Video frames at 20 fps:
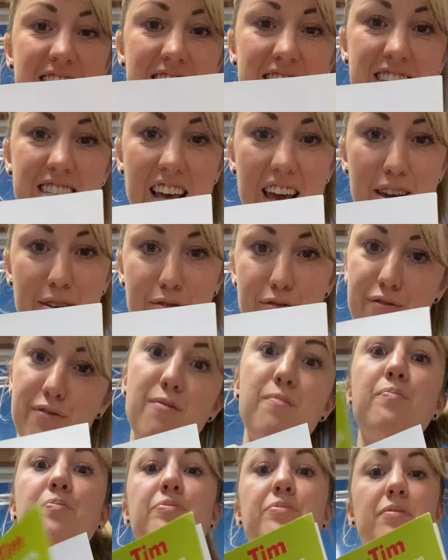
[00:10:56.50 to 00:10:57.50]
and safe.
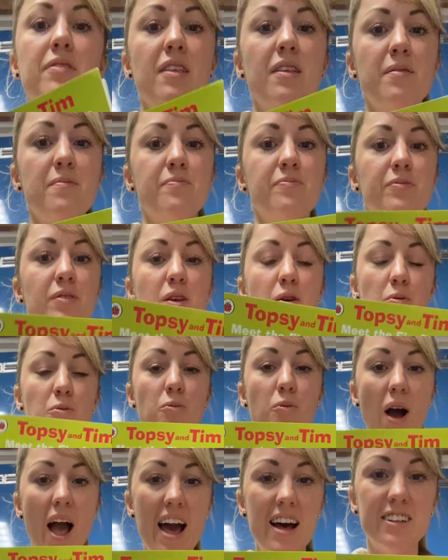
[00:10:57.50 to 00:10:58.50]

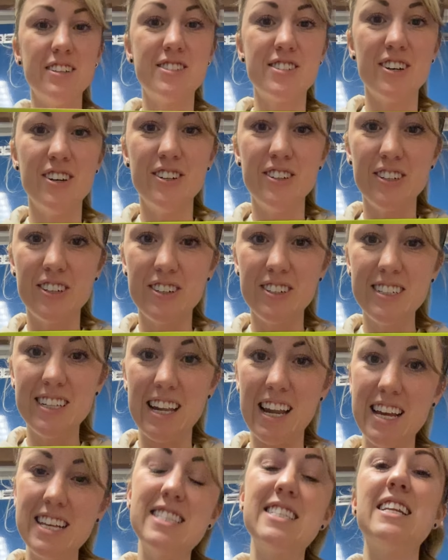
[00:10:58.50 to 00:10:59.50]
Well done. Good
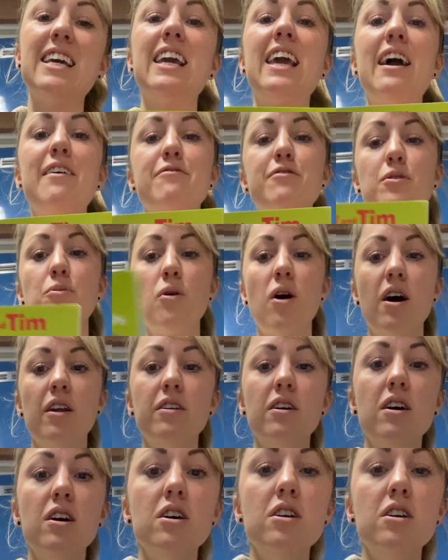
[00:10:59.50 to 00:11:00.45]
listening, everyone.